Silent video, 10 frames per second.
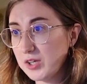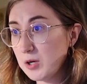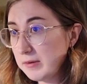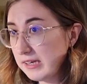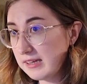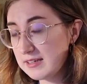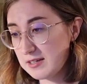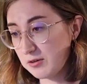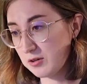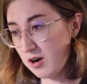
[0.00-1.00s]
completely
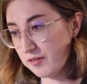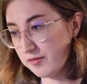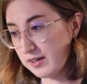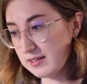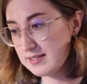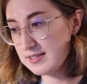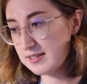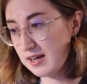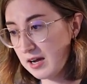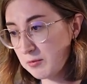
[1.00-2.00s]
zero
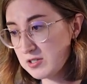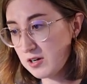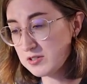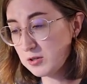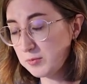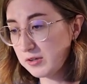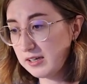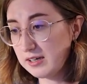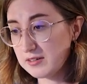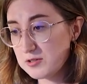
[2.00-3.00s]
confidence. I was also
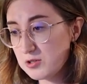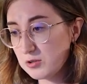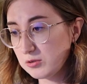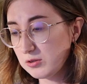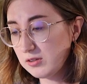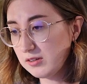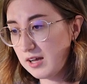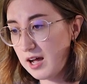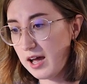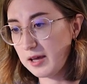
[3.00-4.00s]
bullied in school.
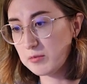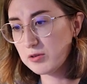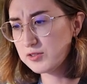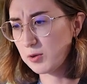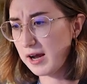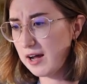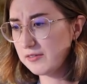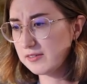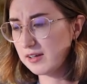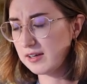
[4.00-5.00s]
I moved
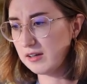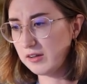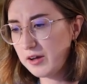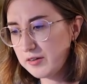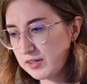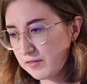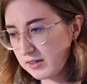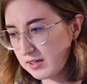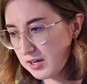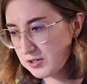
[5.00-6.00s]
around in a lot of
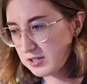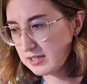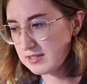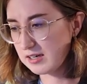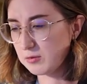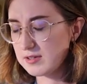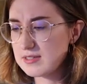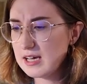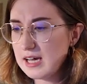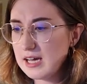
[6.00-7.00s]
different countries and it
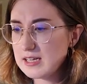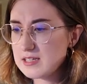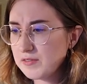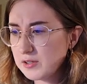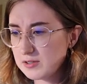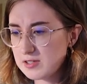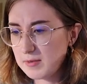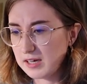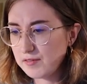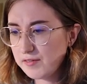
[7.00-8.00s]
was difficult to
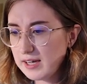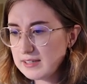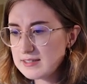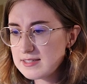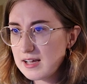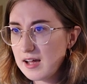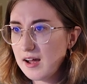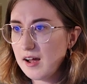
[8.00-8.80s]
make friends.